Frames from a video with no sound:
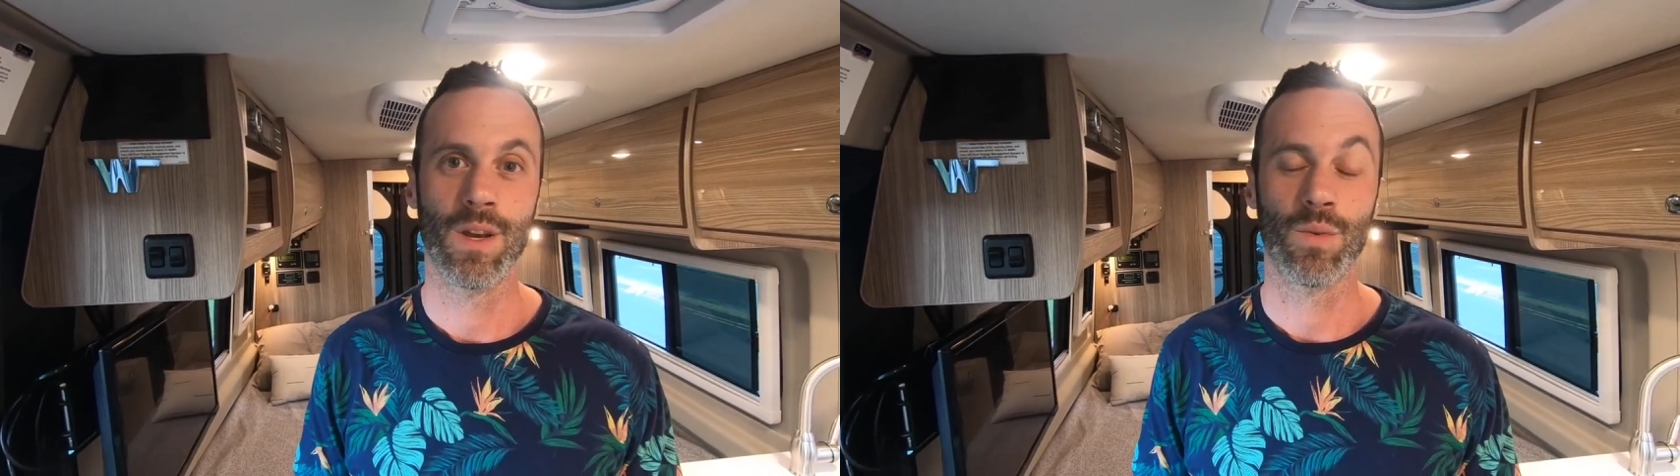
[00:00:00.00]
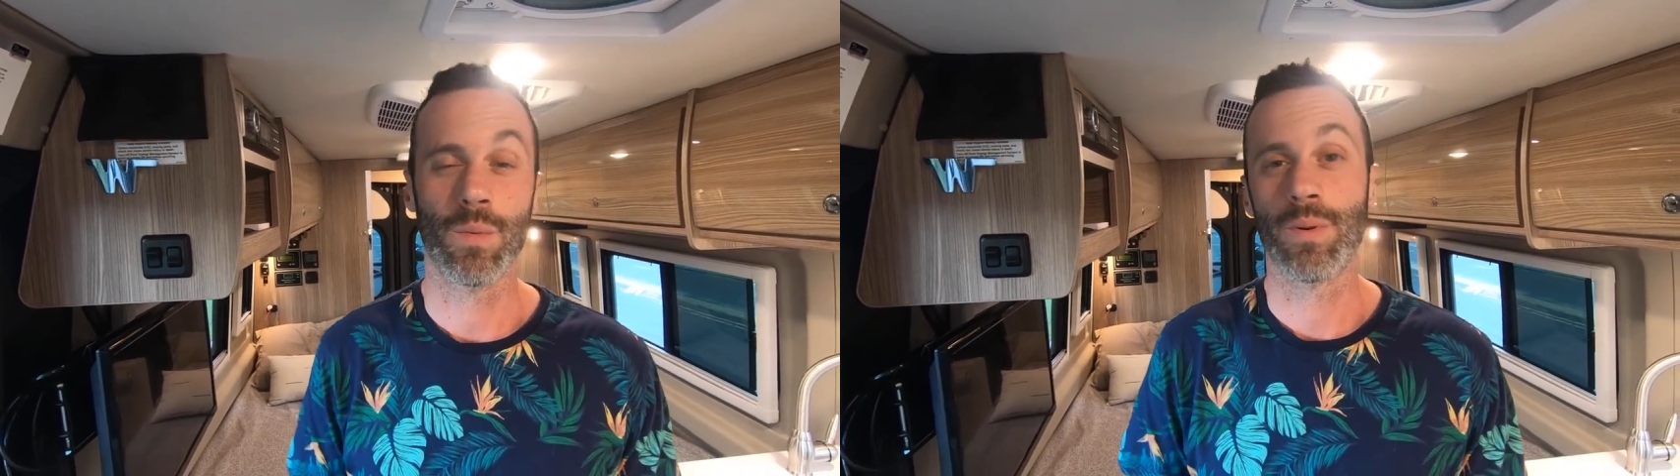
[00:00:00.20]

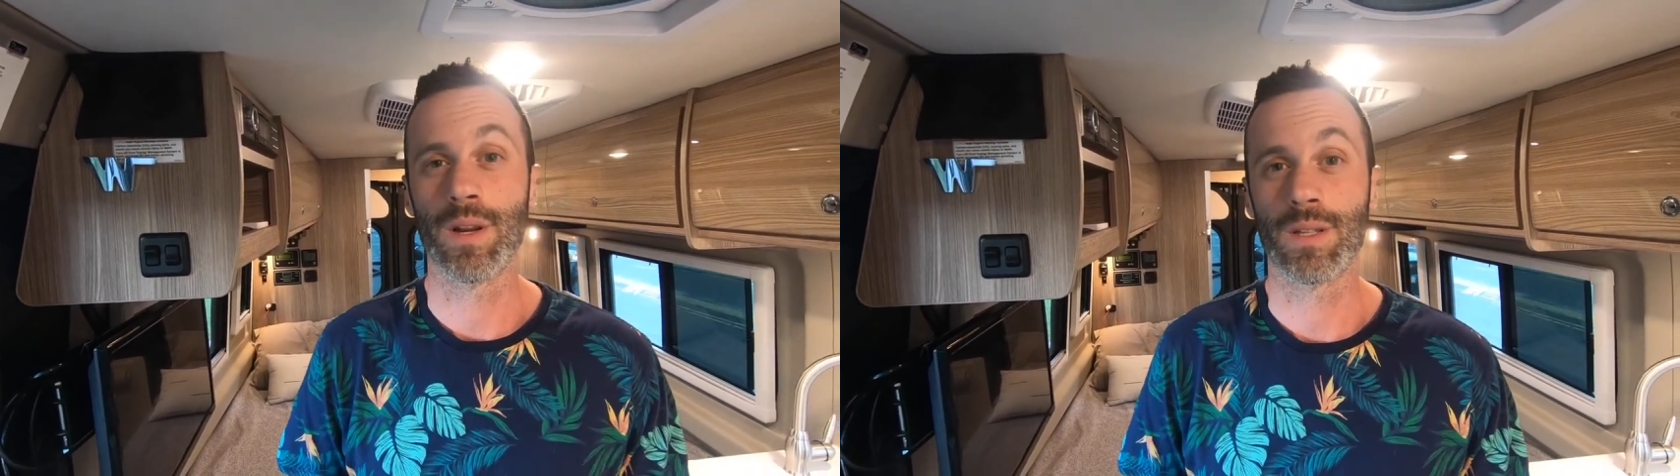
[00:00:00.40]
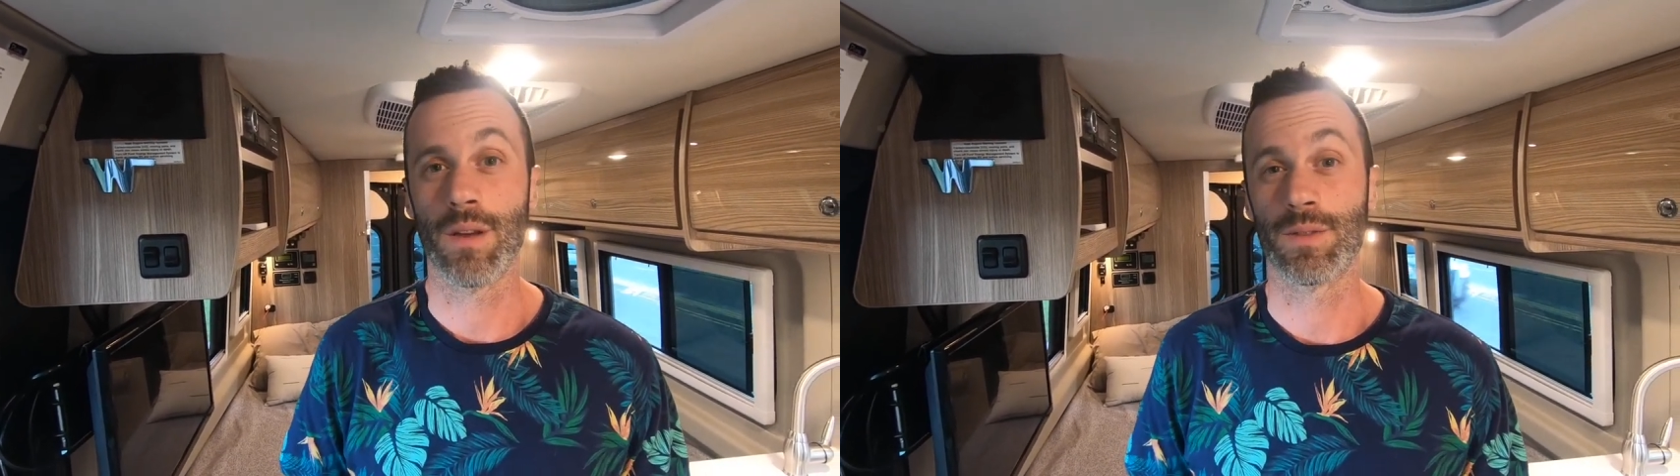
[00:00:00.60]
we're pretty
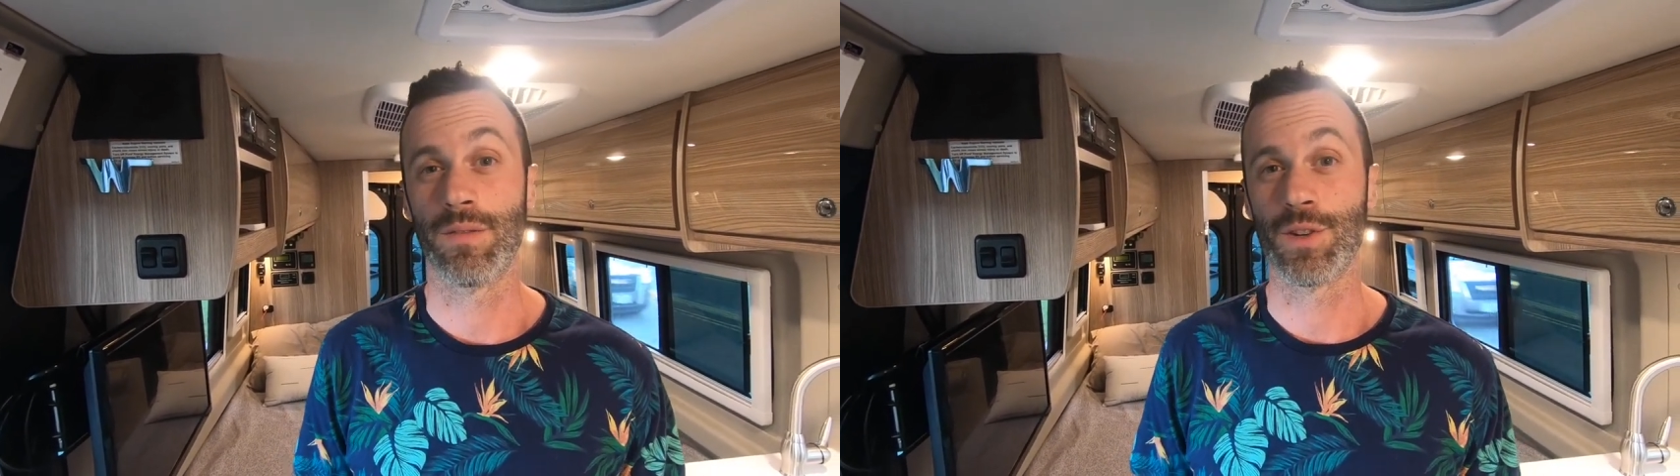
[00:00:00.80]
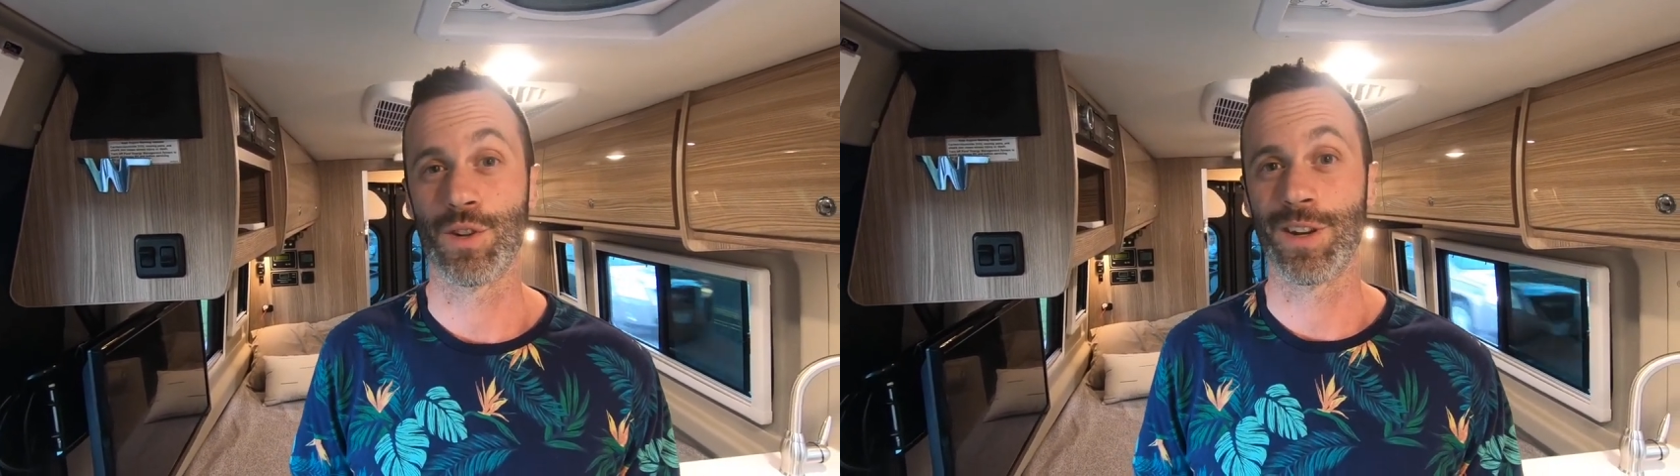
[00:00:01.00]

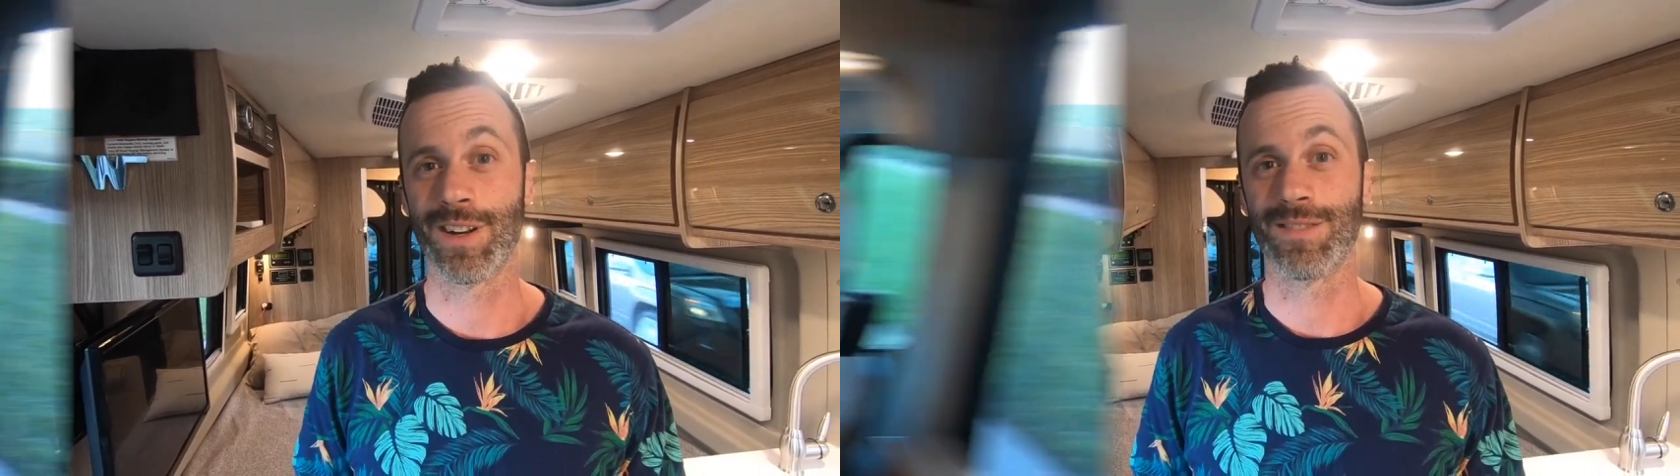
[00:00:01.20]
self-sufficient here.